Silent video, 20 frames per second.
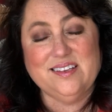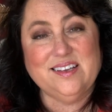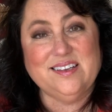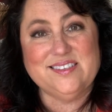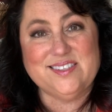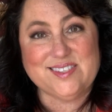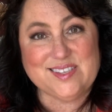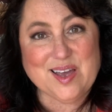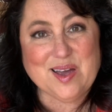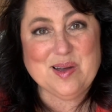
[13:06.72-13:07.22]

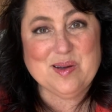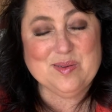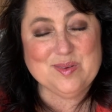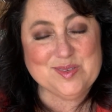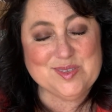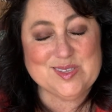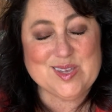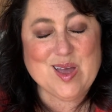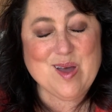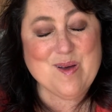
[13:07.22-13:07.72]
So
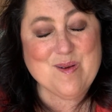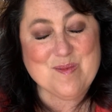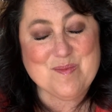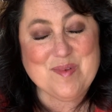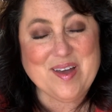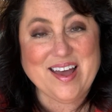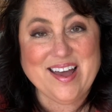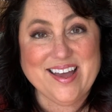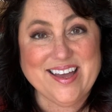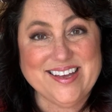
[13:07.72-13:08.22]

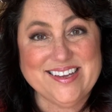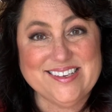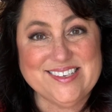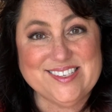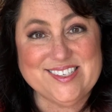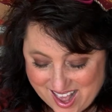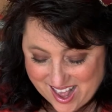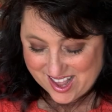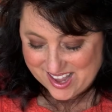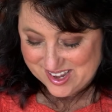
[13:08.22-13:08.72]

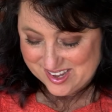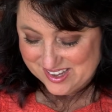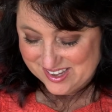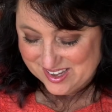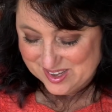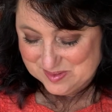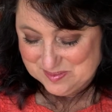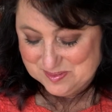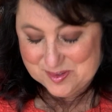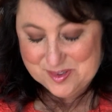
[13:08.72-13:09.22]
much. I
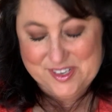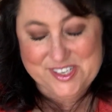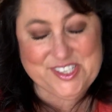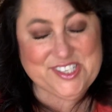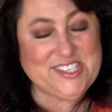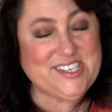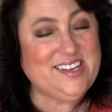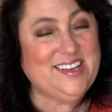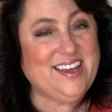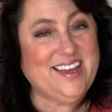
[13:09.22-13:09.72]

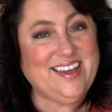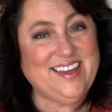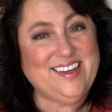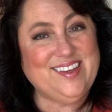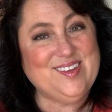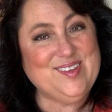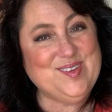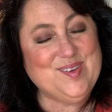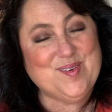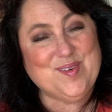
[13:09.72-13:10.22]
appreciate
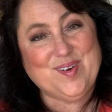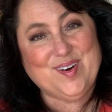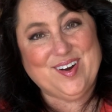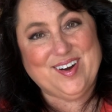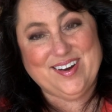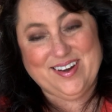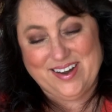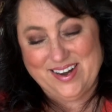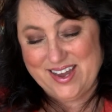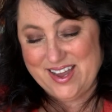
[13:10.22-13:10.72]

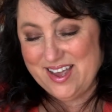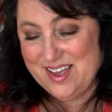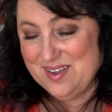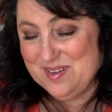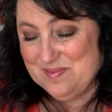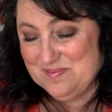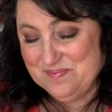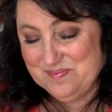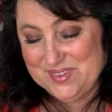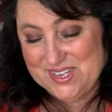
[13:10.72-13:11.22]
your
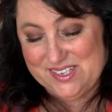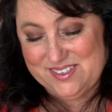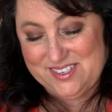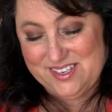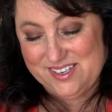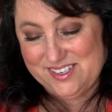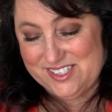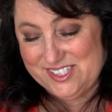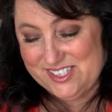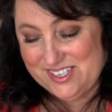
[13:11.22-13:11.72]

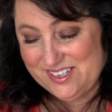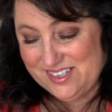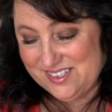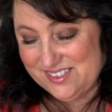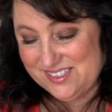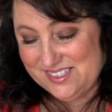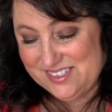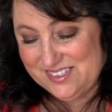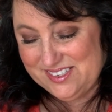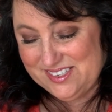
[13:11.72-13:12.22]

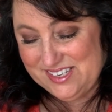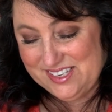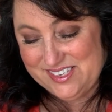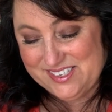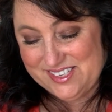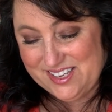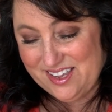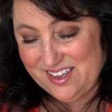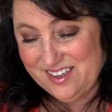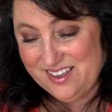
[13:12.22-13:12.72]
attention to
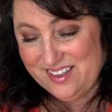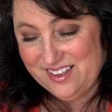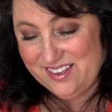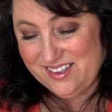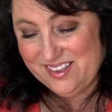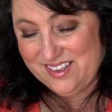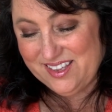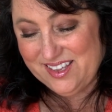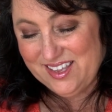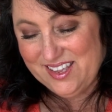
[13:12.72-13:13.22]

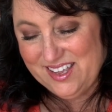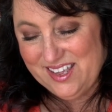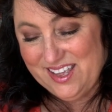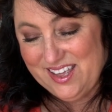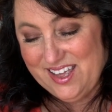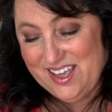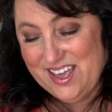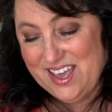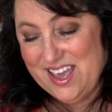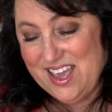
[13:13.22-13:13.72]
detail
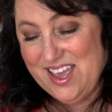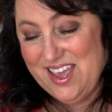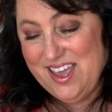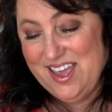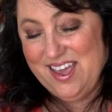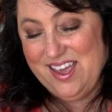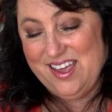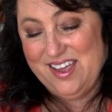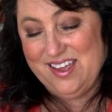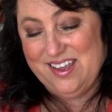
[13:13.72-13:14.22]

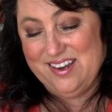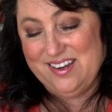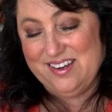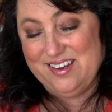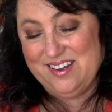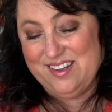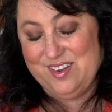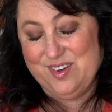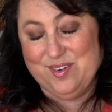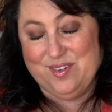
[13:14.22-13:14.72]

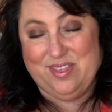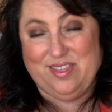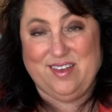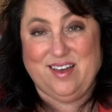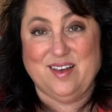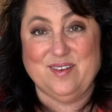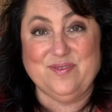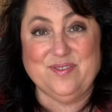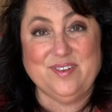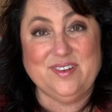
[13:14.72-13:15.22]
and your
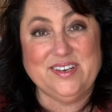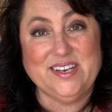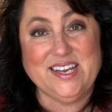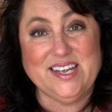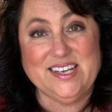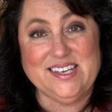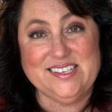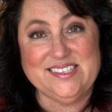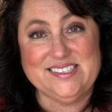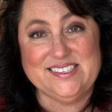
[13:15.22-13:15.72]

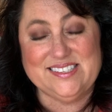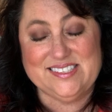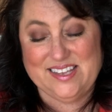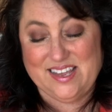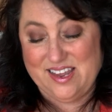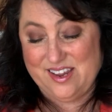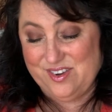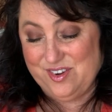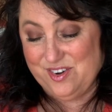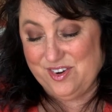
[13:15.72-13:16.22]
thoughtfulness
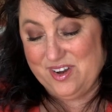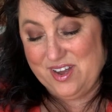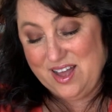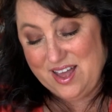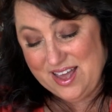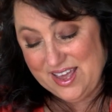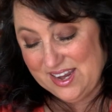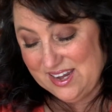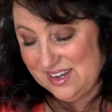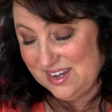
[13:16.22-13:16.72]
and your
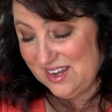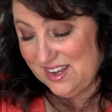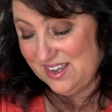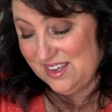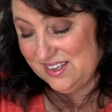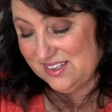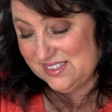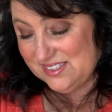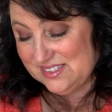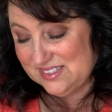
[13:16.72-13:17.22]

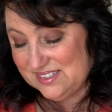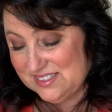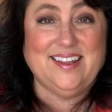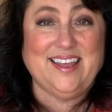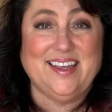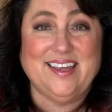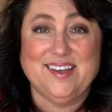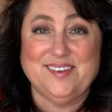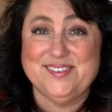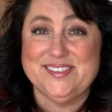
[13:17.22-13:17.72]
kindness.
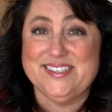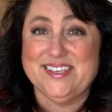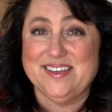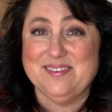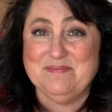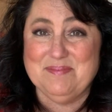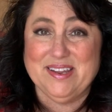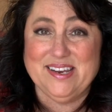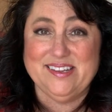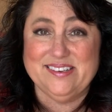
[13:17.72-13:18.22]
Like I've
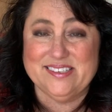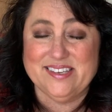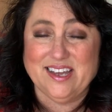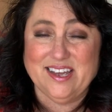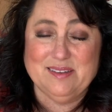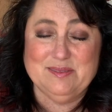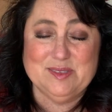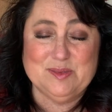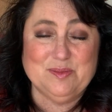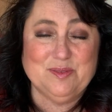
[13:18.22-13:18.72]
said many
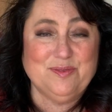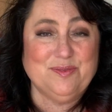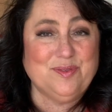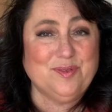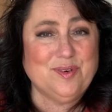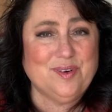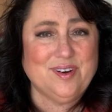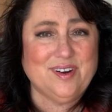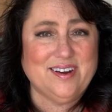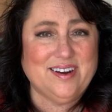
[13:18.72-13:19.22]
times
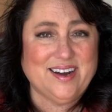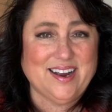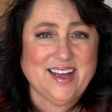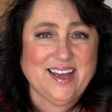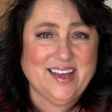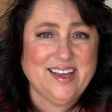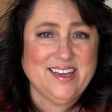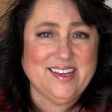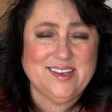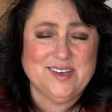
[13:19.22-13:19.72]
before,
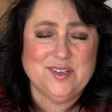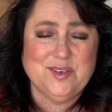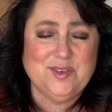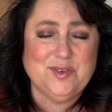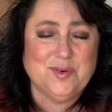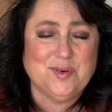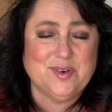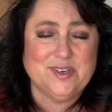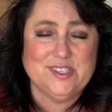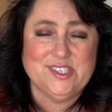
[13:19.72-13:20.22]
I
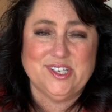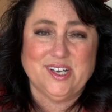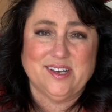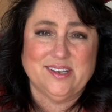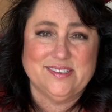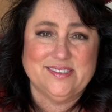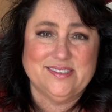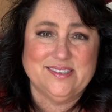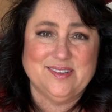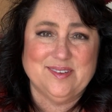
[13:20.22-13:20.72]
adore
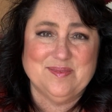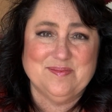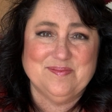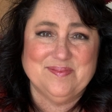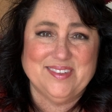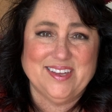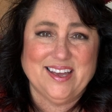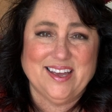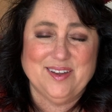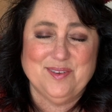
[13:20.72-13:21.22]
Jasem.
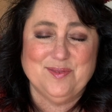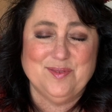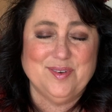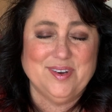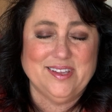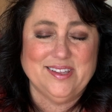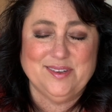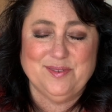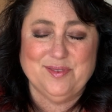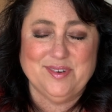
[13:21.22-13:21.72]
I
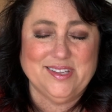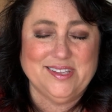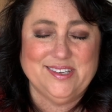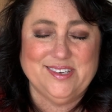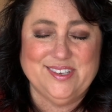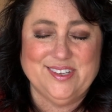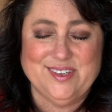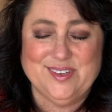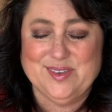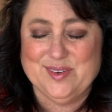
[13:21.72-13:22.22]
really, really
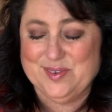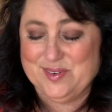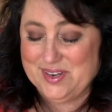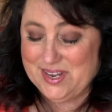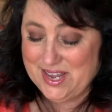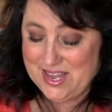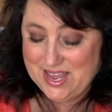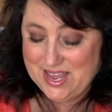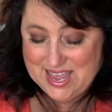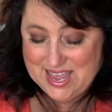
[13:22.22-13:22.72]
do.
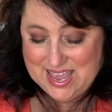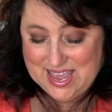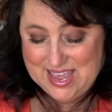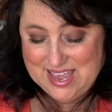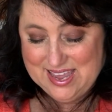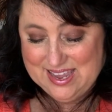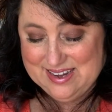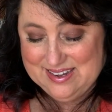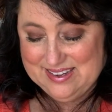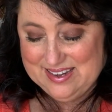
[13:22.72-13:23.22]

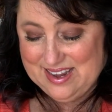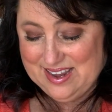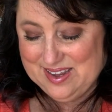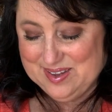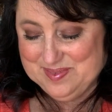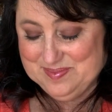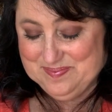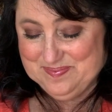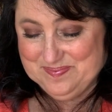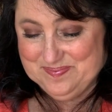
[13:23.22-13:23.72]

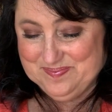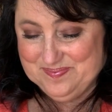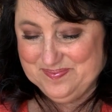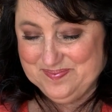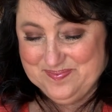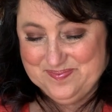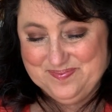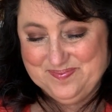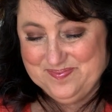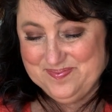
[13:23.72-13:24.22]
And
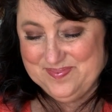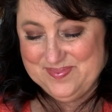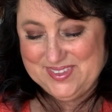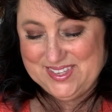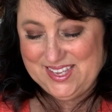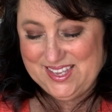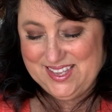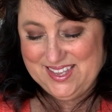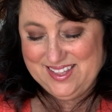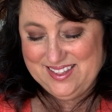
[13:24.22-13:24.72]

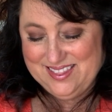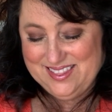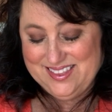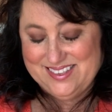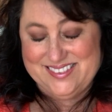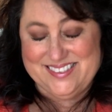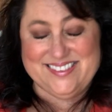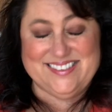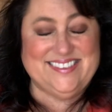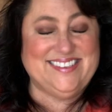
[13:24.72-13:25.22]

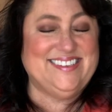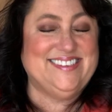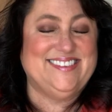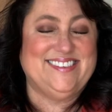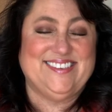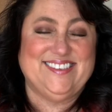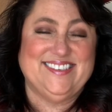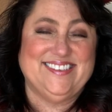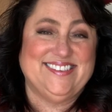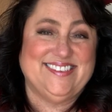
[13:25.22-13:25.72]
this
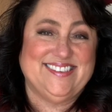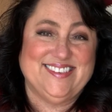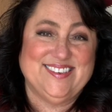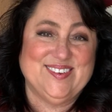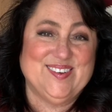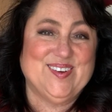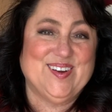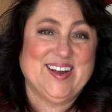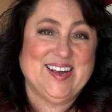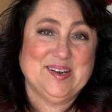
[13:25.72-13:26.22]
is just
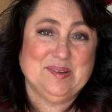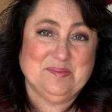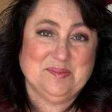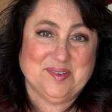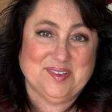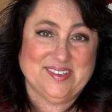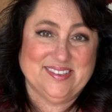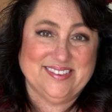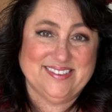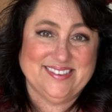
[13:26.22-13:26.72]

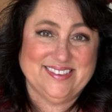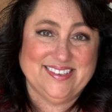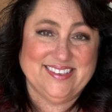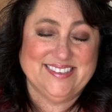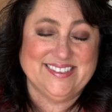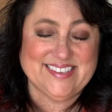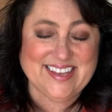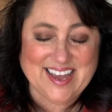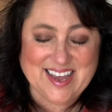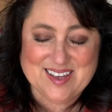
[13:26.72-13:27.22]
incredible.
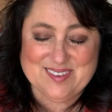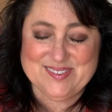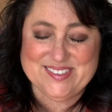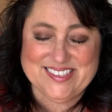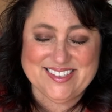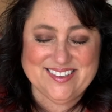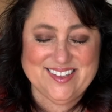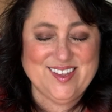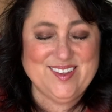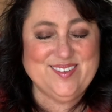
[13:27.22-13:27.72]
It's
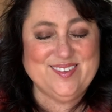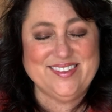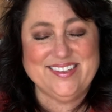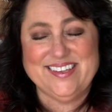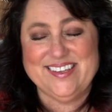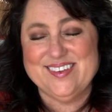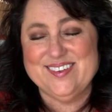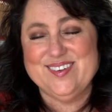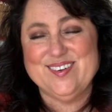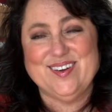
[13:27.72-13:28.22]

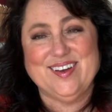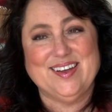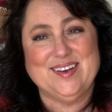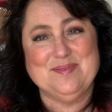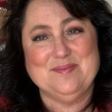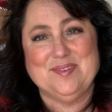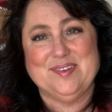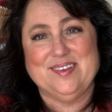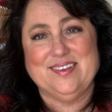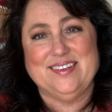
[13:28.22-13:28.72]
absolutely
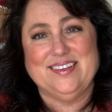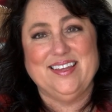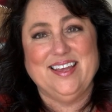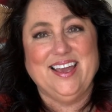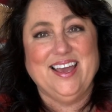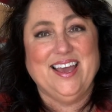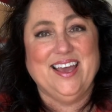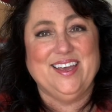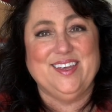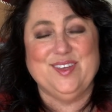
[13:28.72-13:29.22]
incredible.
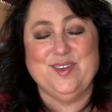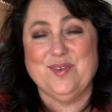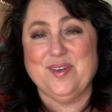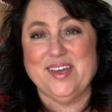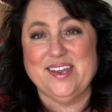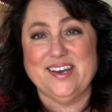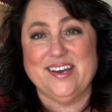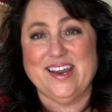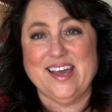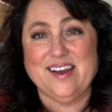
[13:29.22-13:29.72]
You
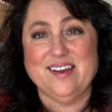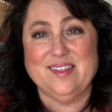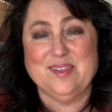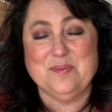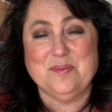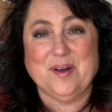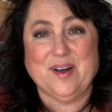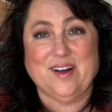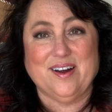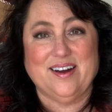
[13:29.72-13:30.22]
hit it out of the
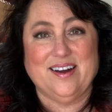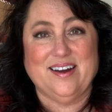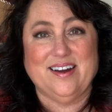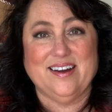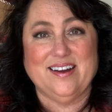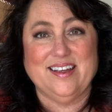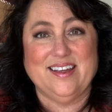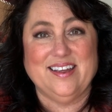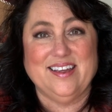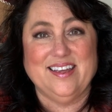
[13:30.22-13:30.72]

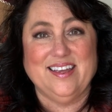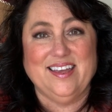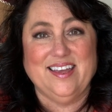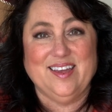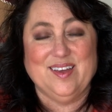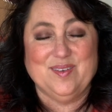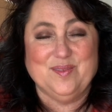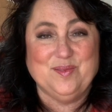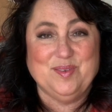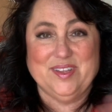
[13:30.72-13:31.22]
park
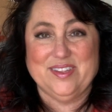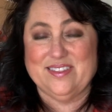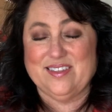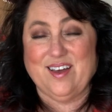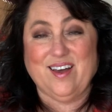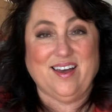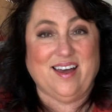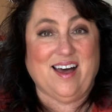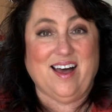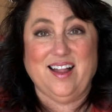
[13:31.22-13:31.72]
with
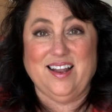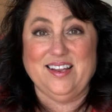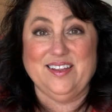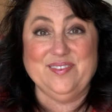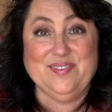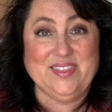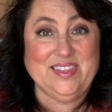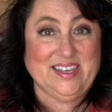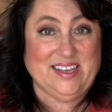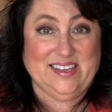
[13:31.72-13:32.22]
all
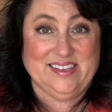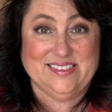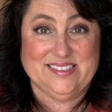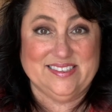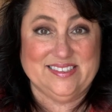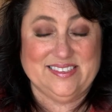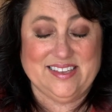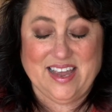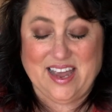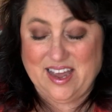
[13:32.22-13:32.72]
of
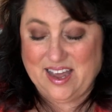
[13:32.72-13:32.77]
these.